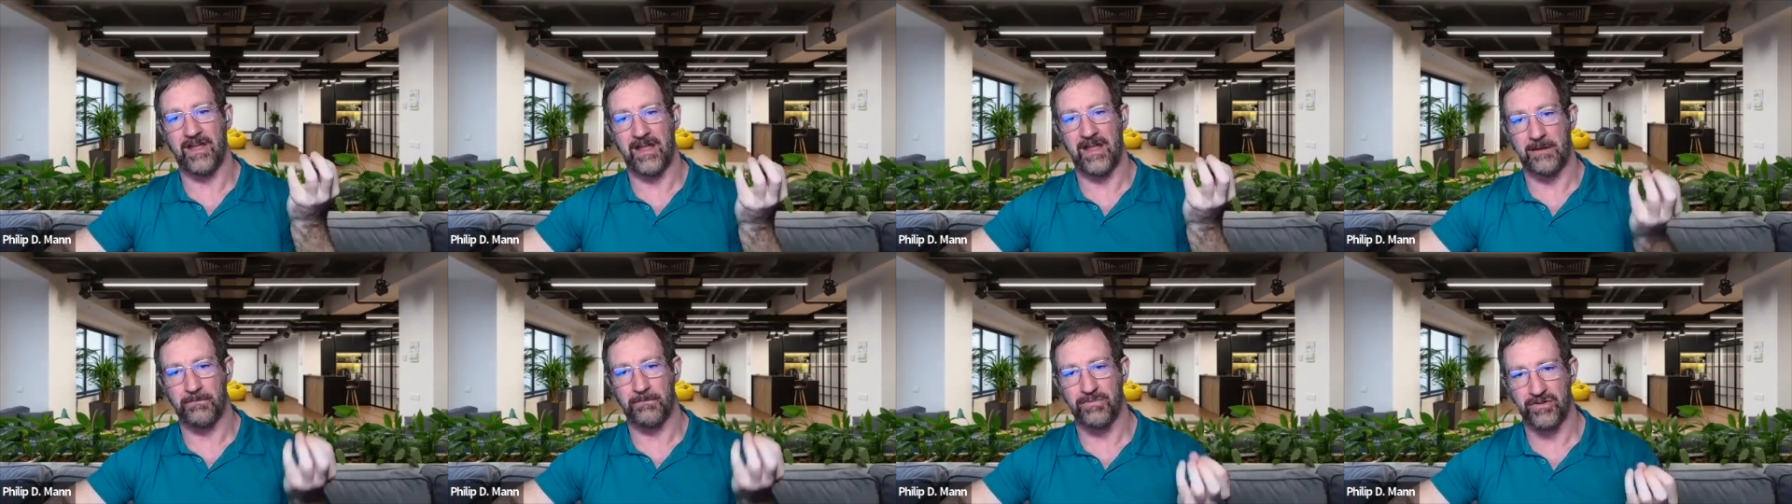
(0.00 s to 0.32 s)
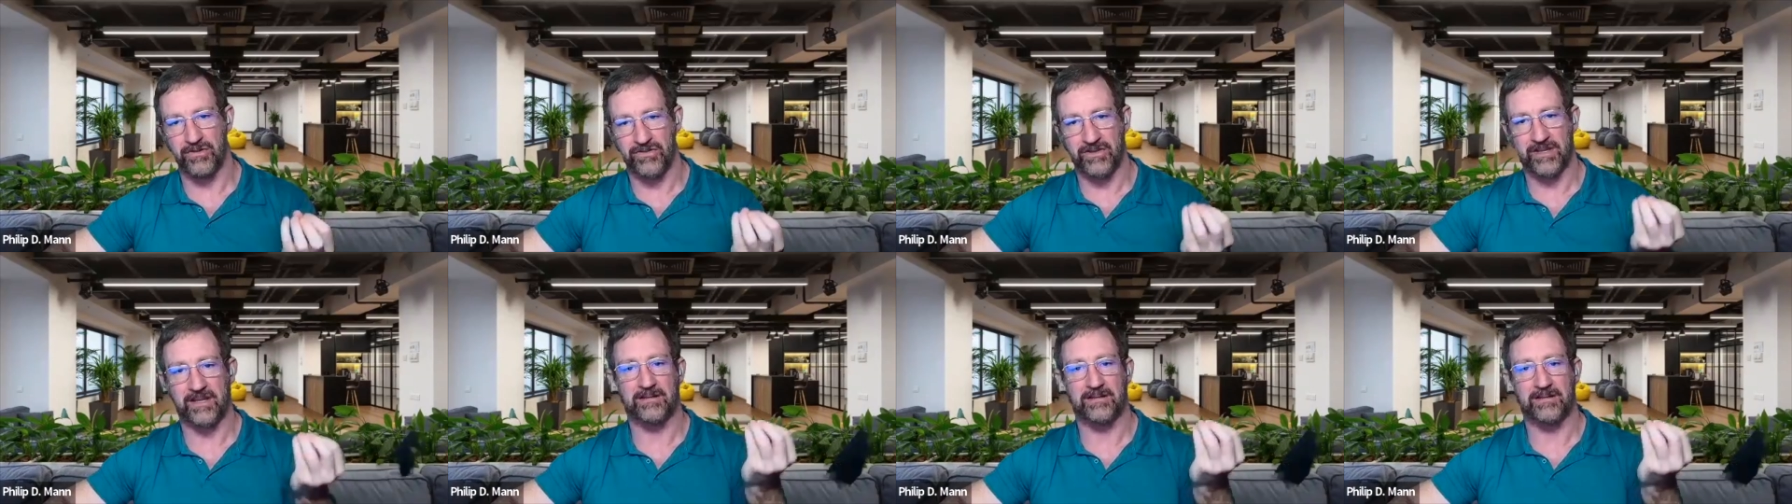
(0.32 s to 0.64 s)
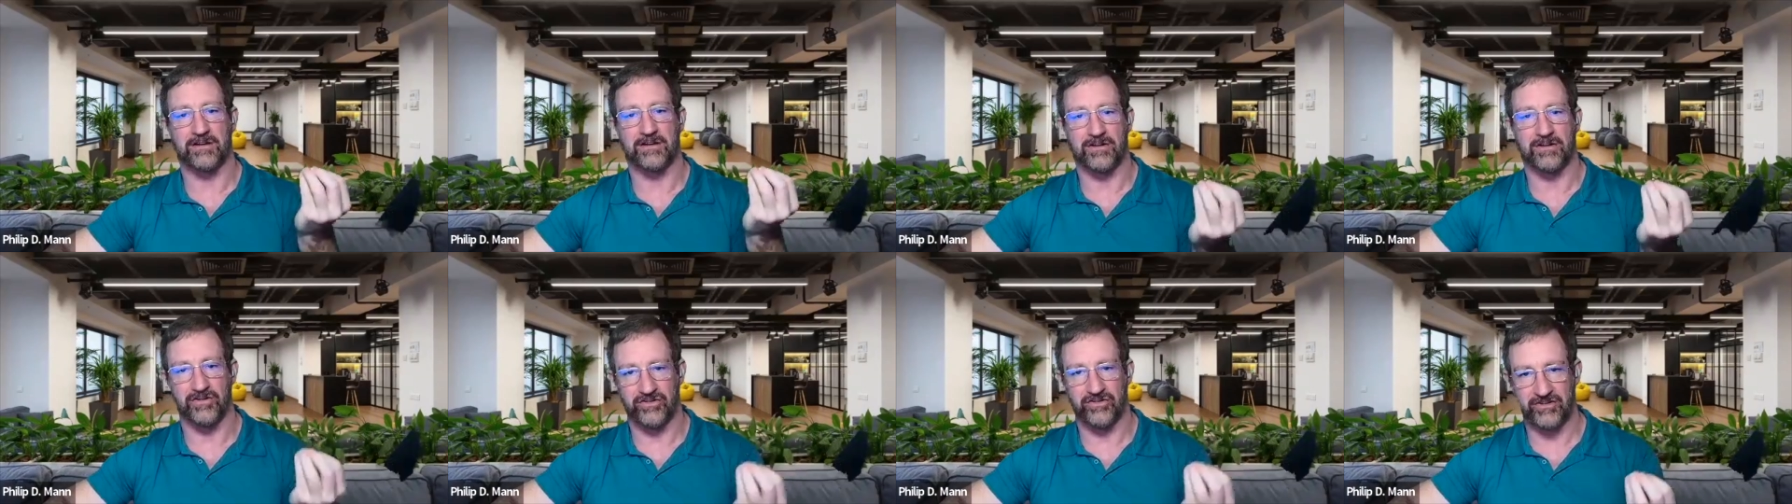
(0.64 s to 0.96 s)
empathy and
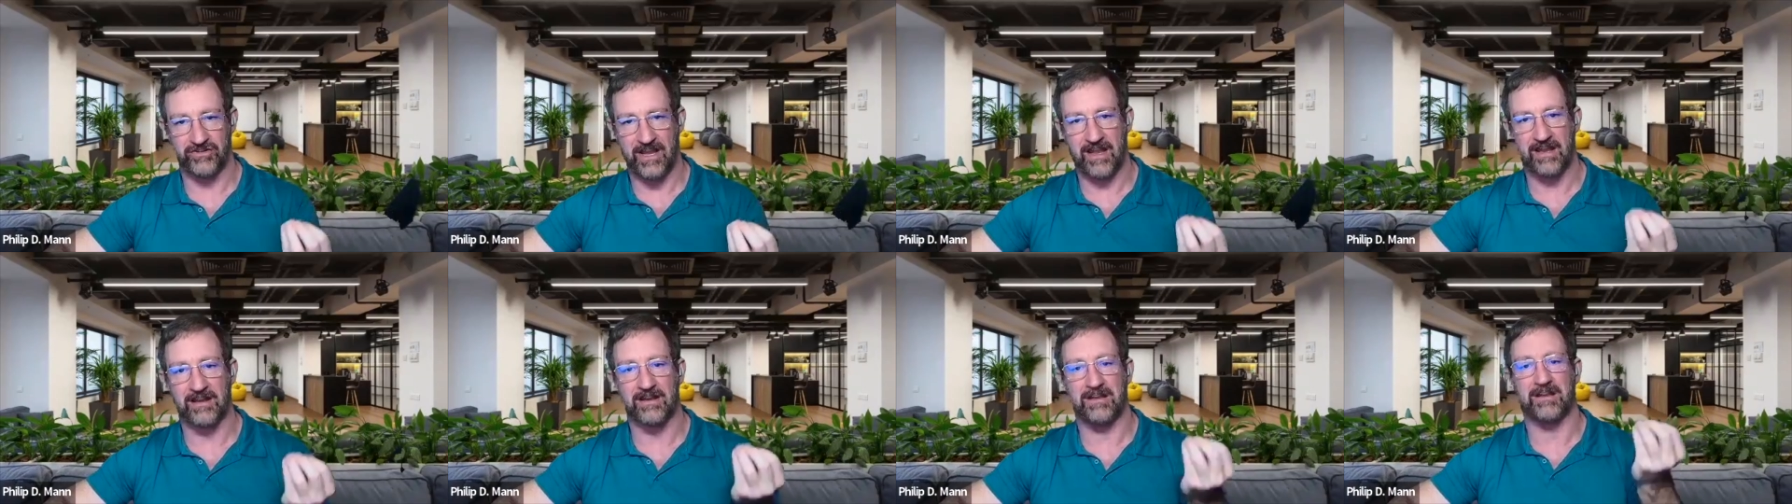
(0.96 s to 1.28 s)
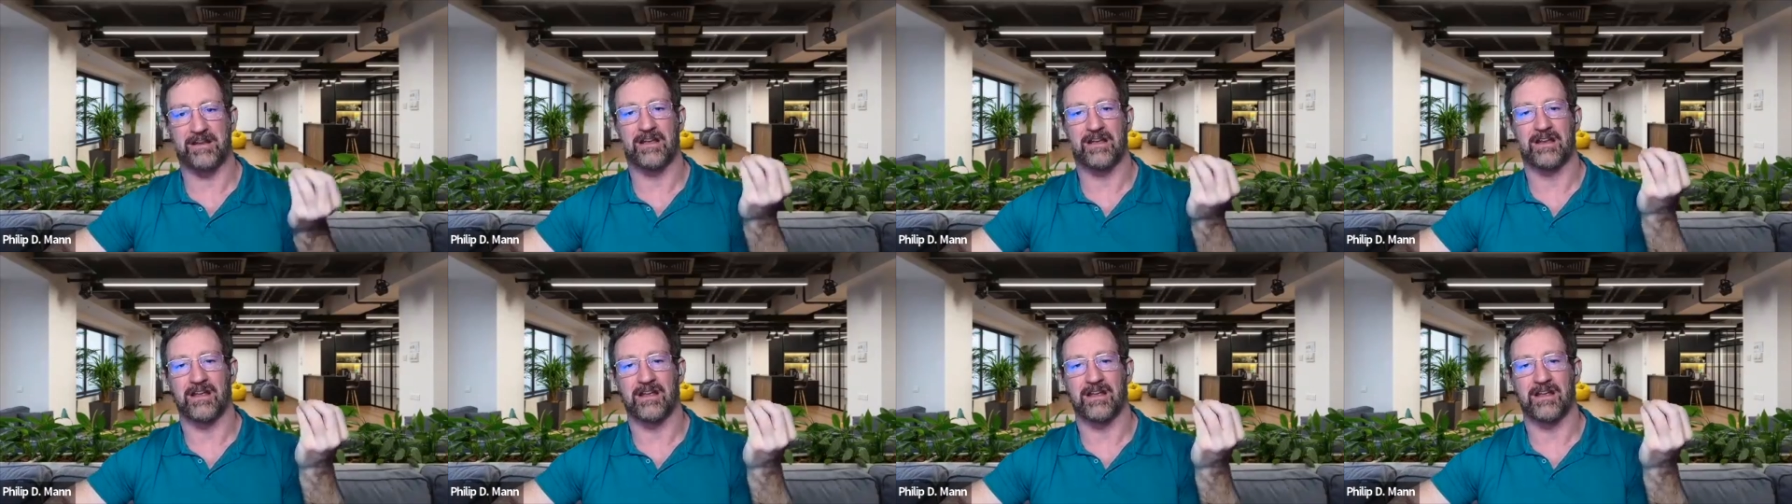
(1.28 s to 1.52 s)
understanding and